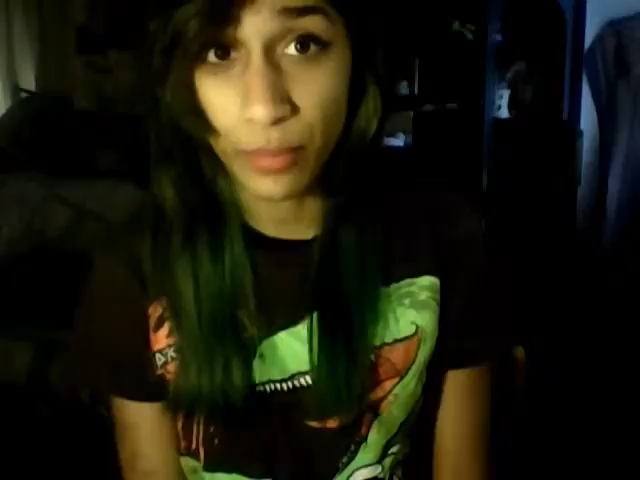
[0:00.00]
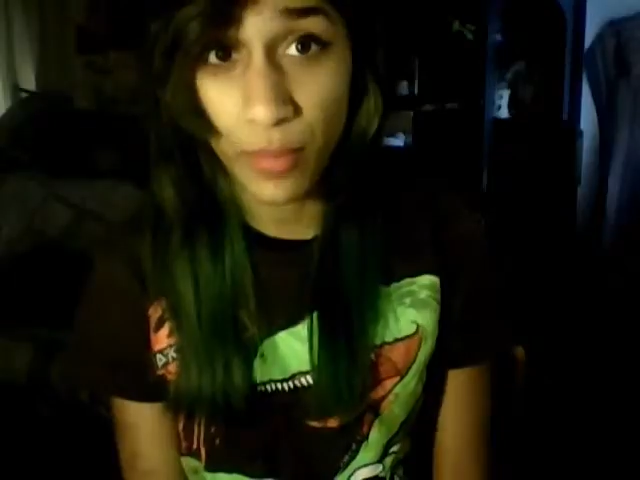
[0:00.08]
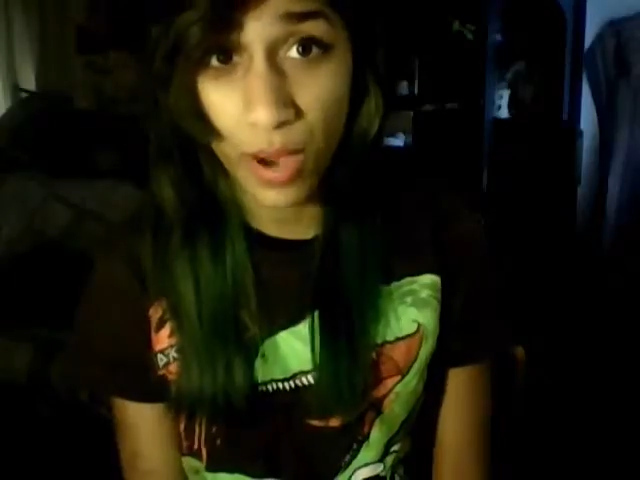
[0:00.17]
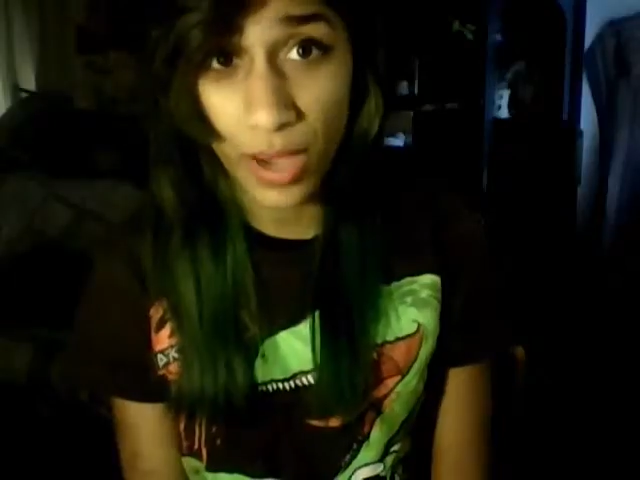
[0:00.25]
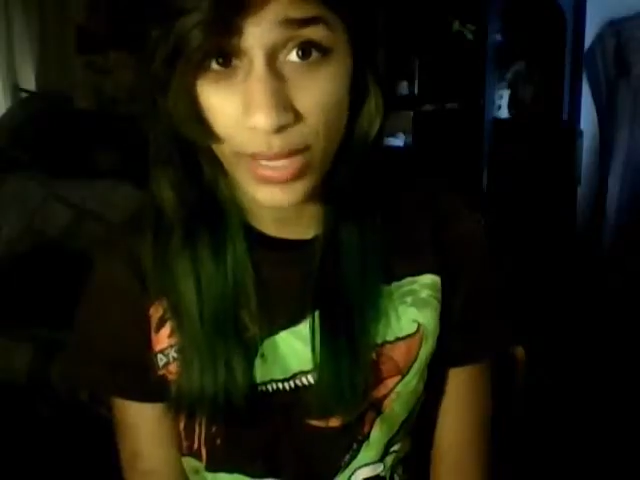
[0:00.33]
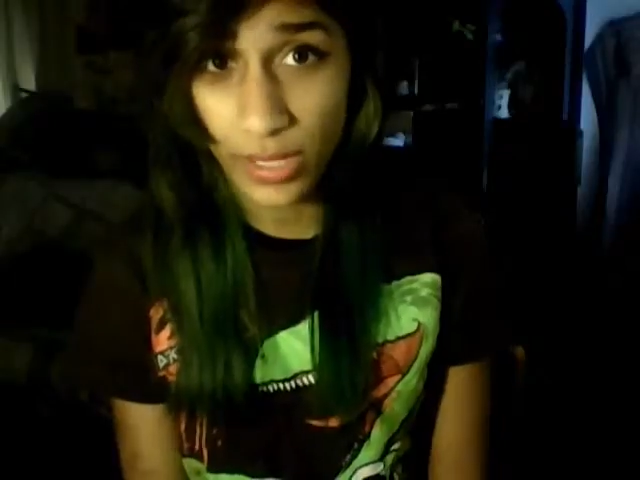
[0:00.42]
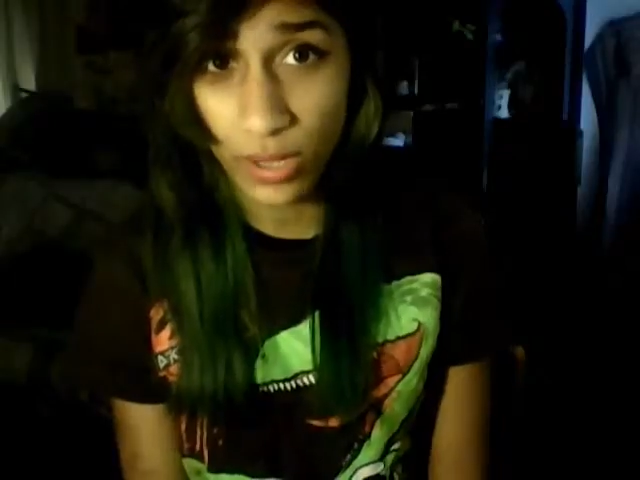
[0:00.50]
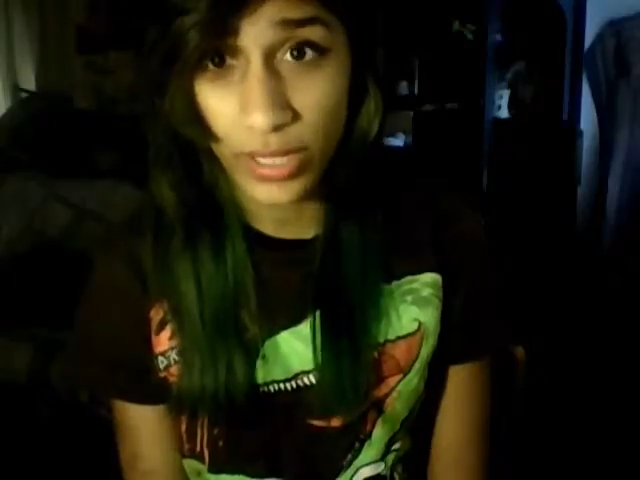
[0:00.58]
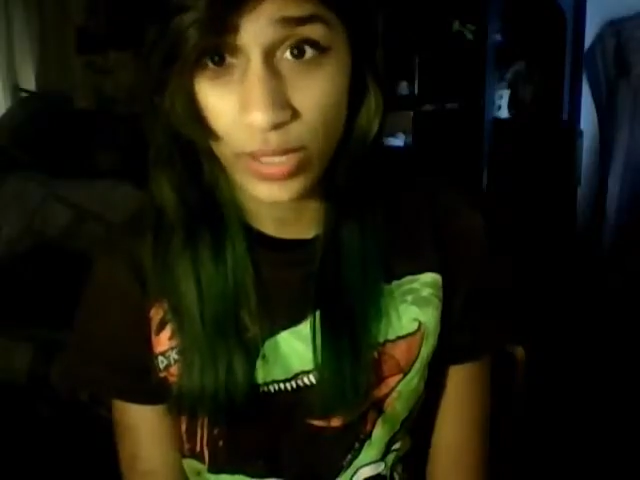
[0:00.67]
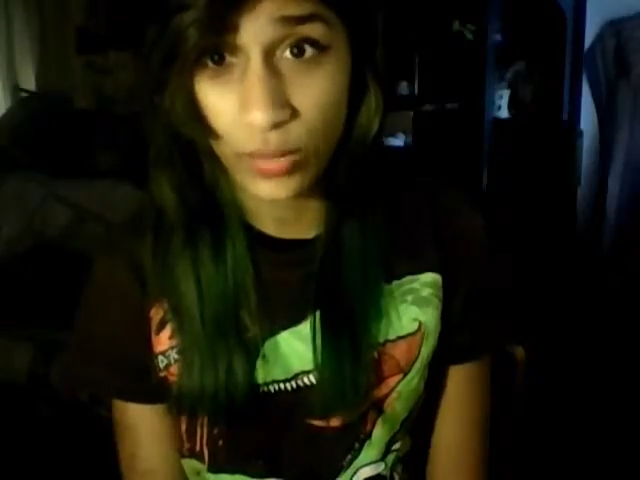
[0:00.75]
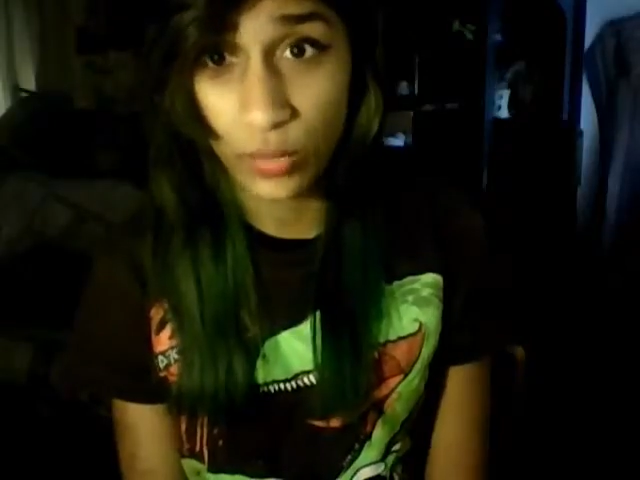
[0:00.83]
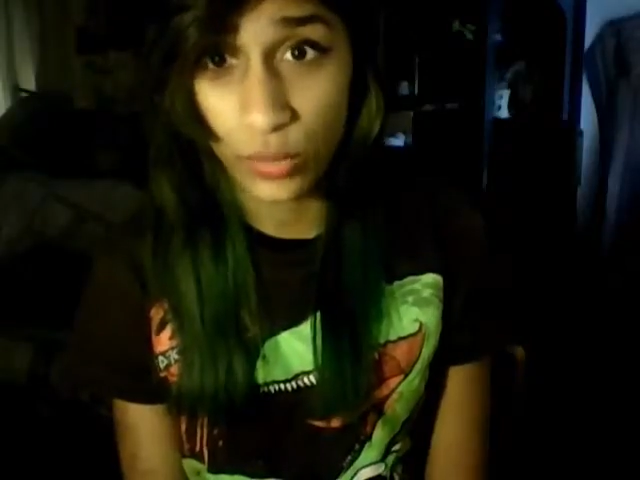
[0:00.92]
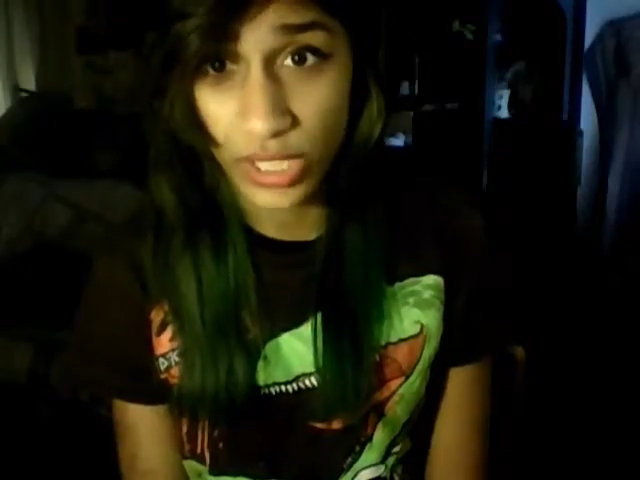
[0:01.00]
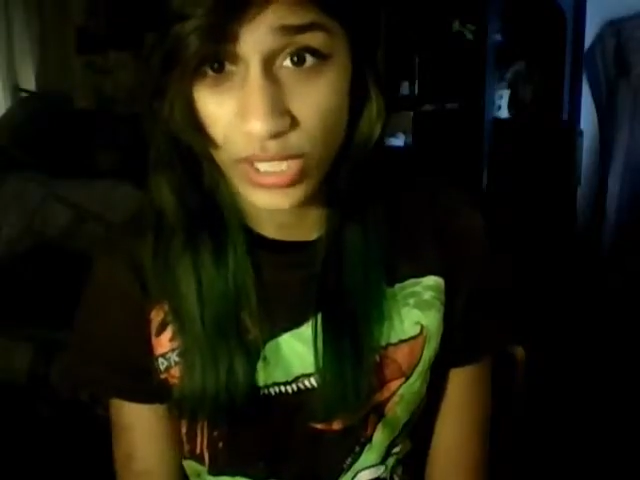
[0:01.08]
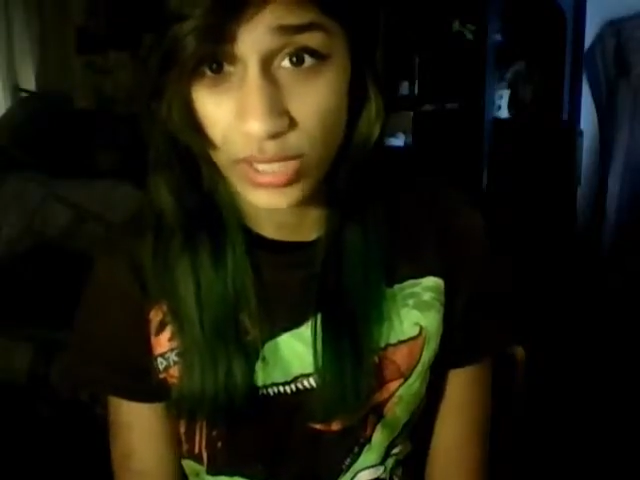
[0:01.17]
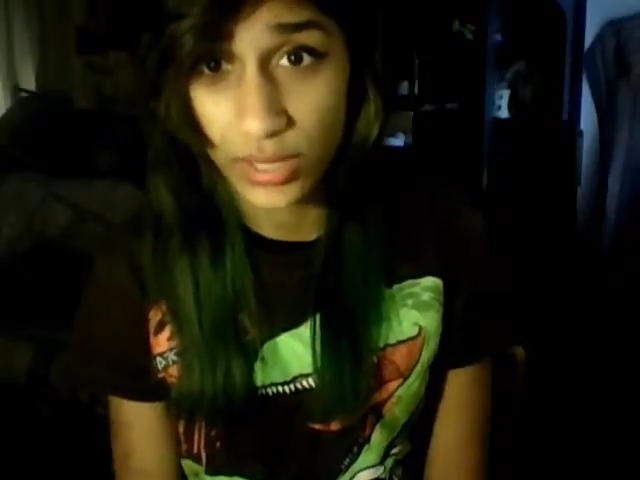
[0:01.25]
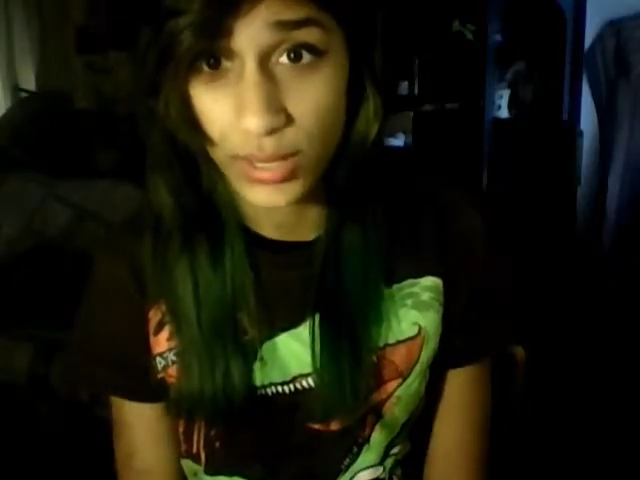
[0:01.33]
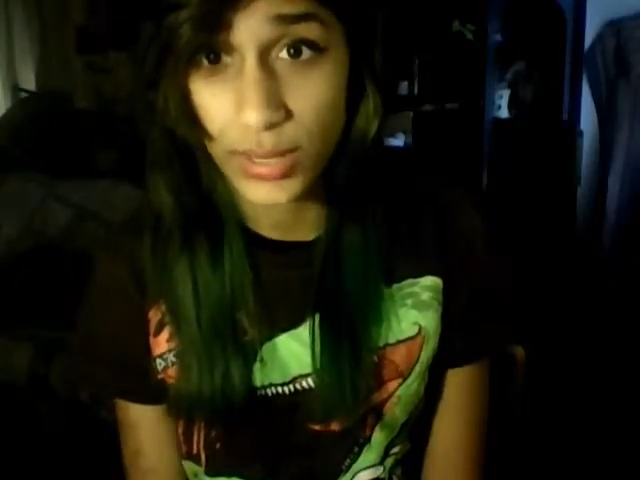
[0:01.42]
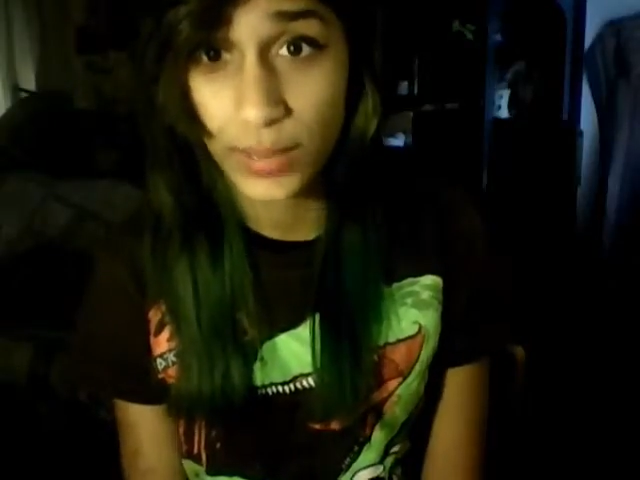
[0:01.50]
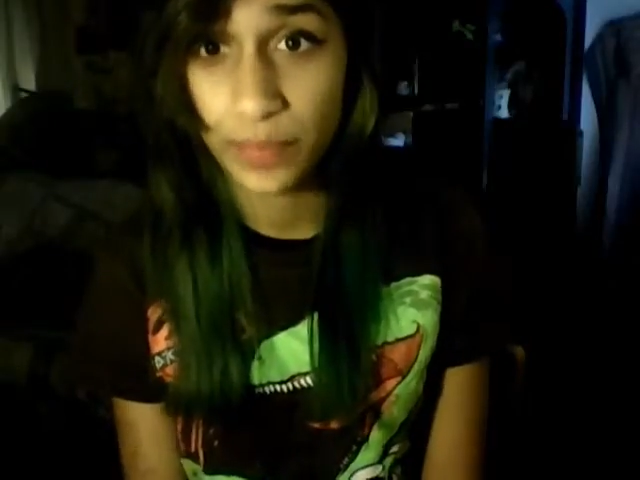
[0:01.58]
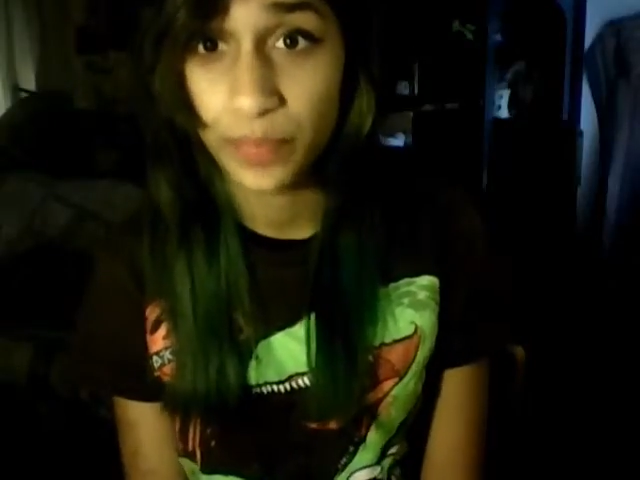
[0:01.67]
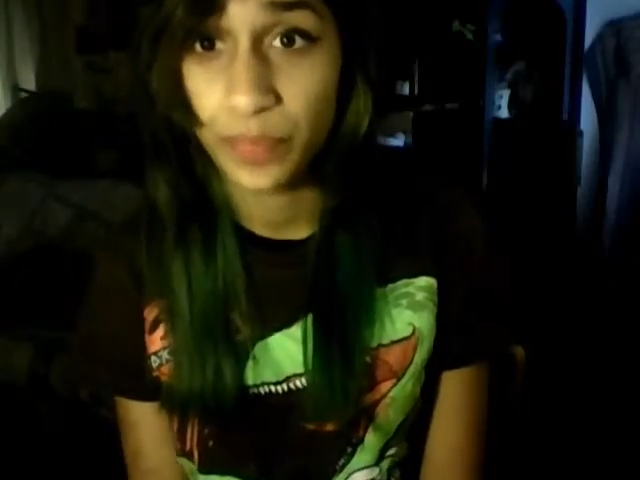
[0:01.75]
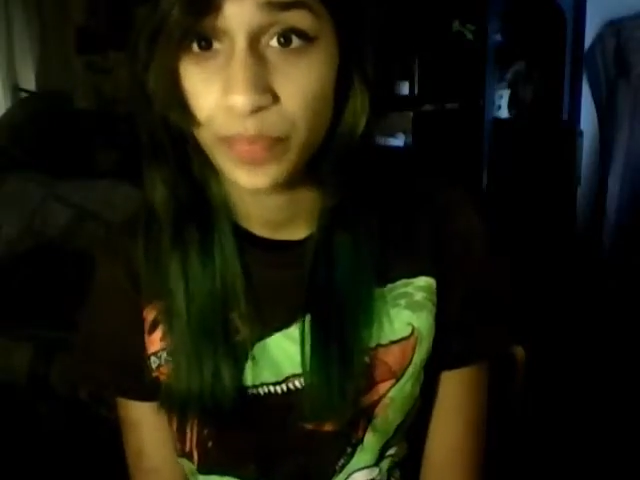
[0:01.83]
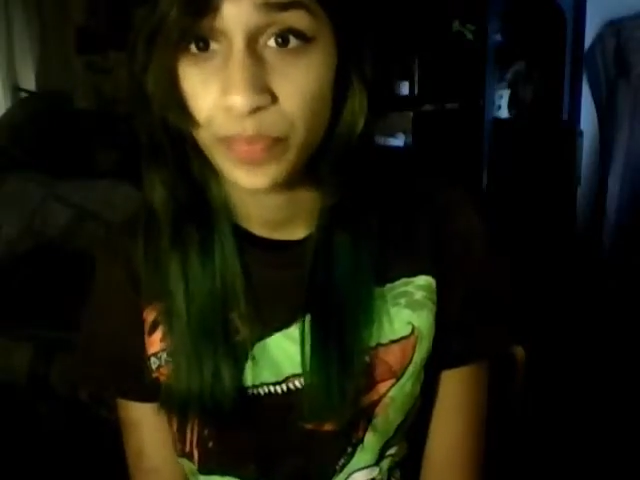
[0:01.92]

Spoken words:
my target audience.